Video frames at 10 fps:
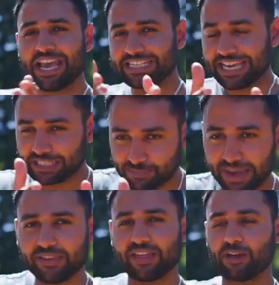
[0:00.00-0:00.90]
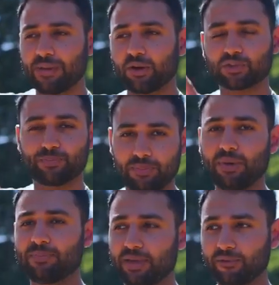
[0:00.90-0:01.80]
takes back that amount bit
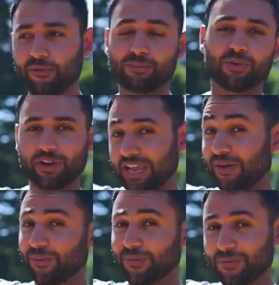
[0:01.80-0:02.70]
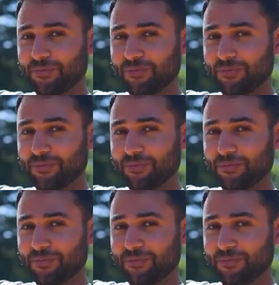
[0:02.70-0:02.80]
by bit from your account.